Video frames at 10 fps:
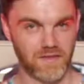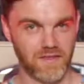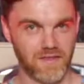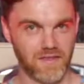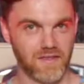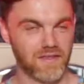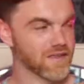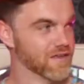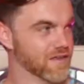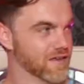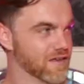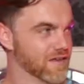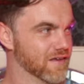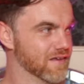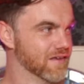
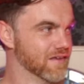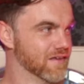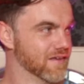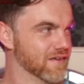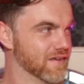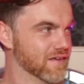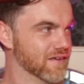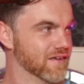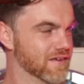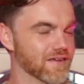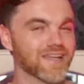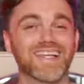The person shown says nothing.